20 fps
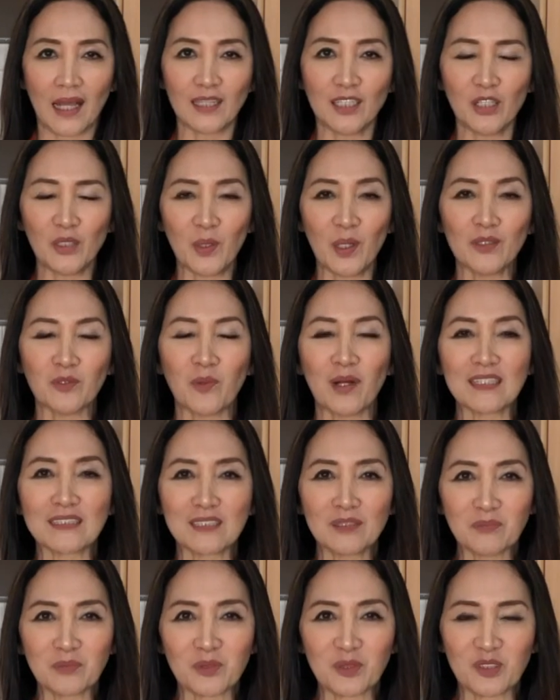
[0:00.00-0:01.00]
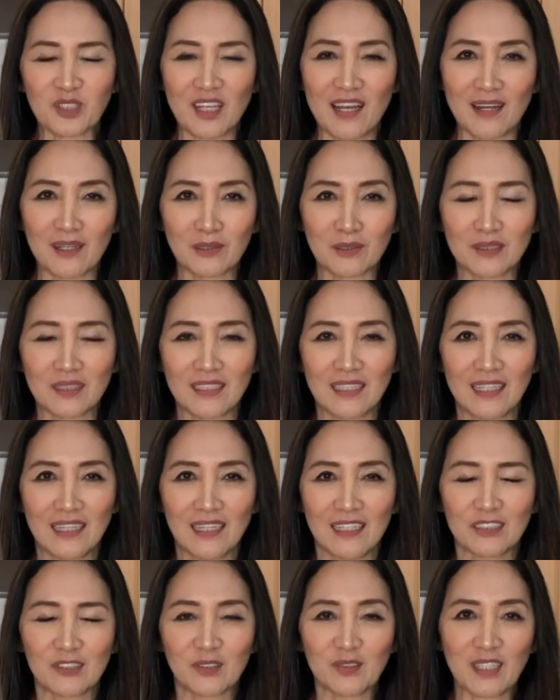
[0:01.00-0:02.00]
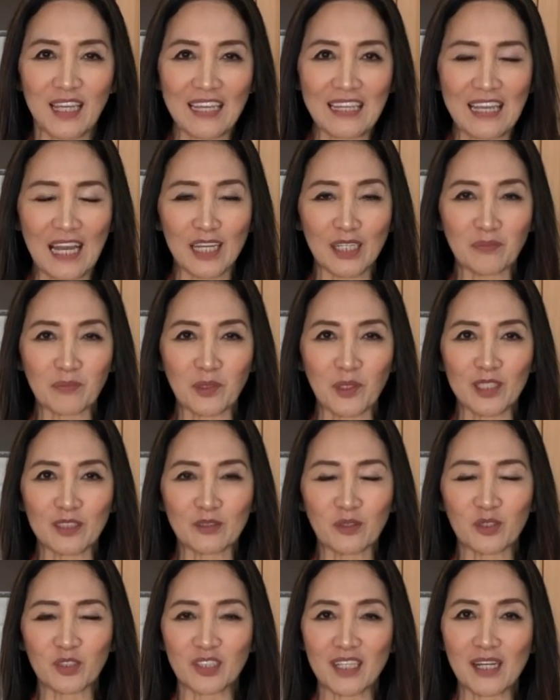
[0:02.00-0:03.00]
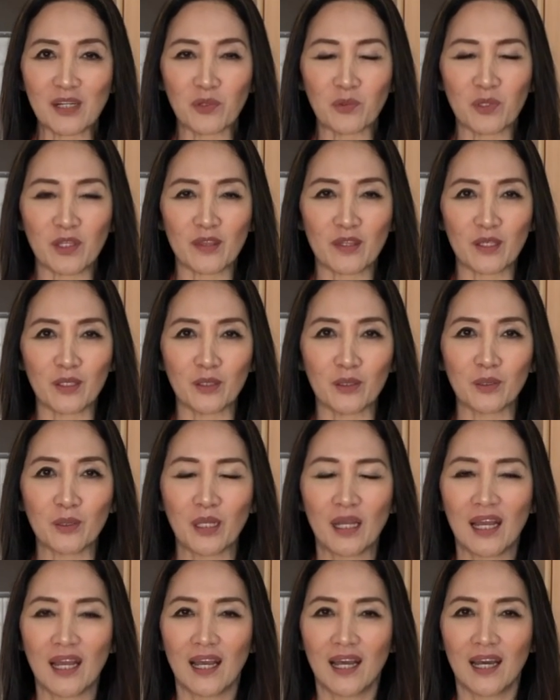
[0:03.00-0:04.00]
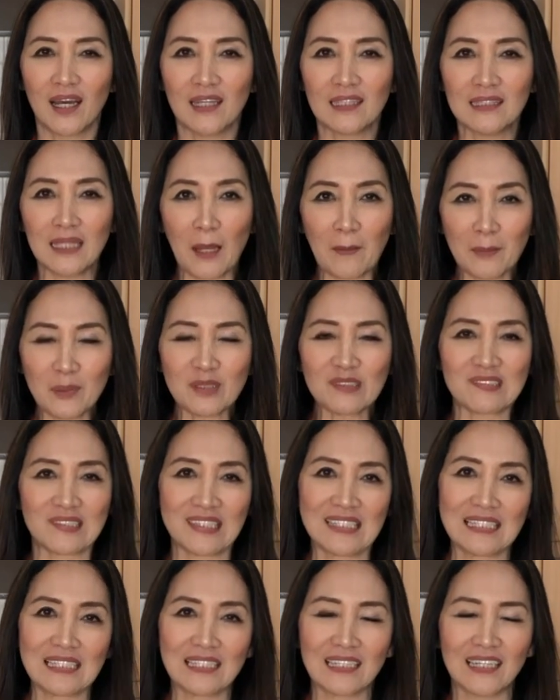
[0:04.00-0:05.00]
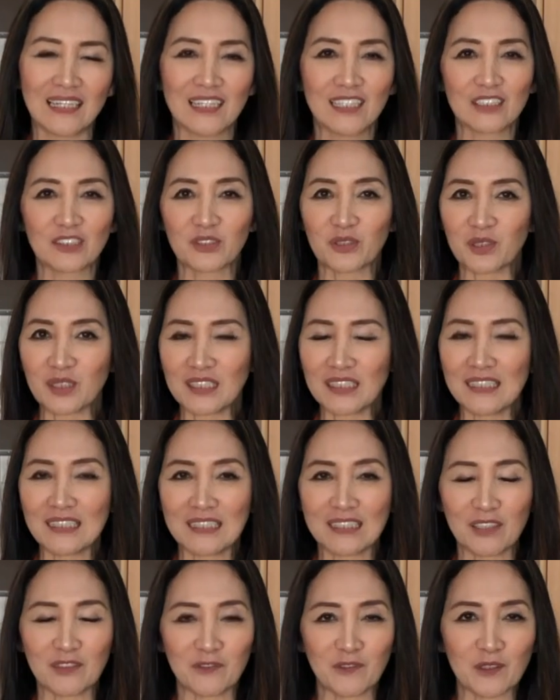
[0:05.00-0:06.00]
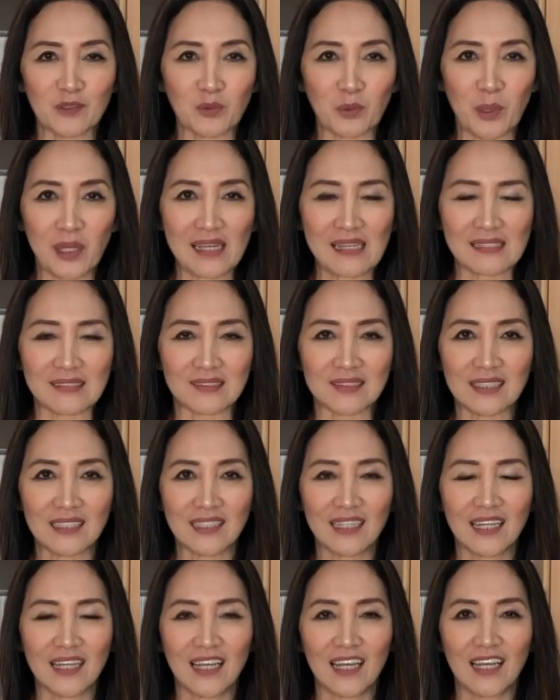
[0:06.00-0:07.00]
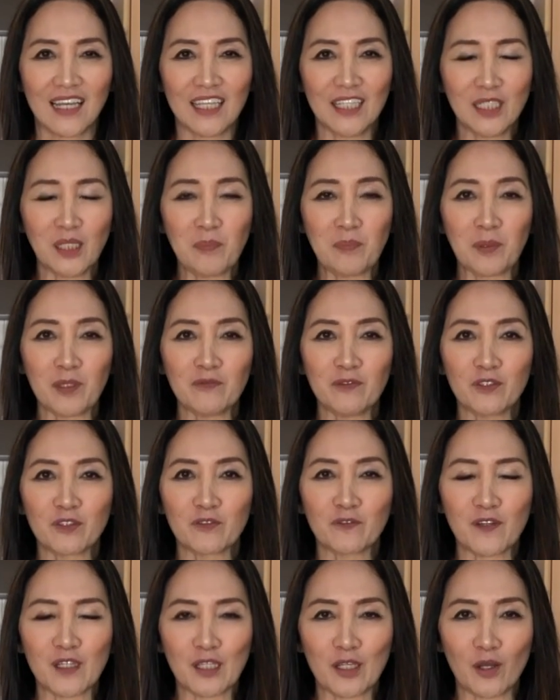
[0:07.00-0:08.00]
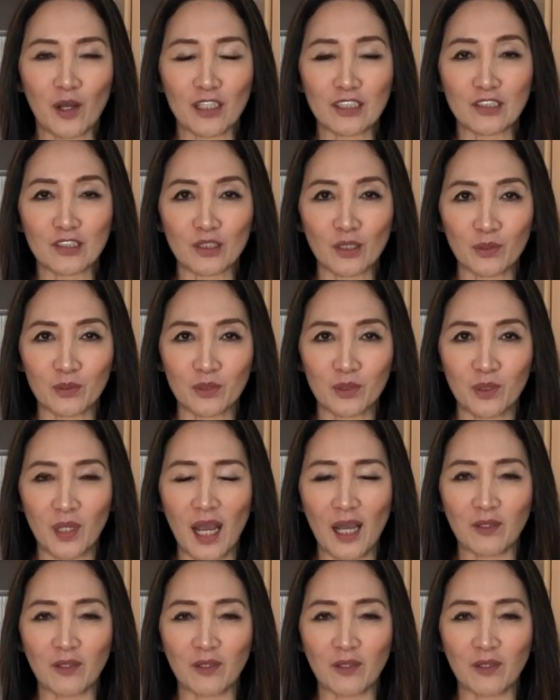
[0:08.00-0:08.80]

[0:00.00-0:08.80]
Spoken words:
Hello and welcome to Chow. Today I am going to share with you lemon tea, 3 different ways. In a previous video I showed you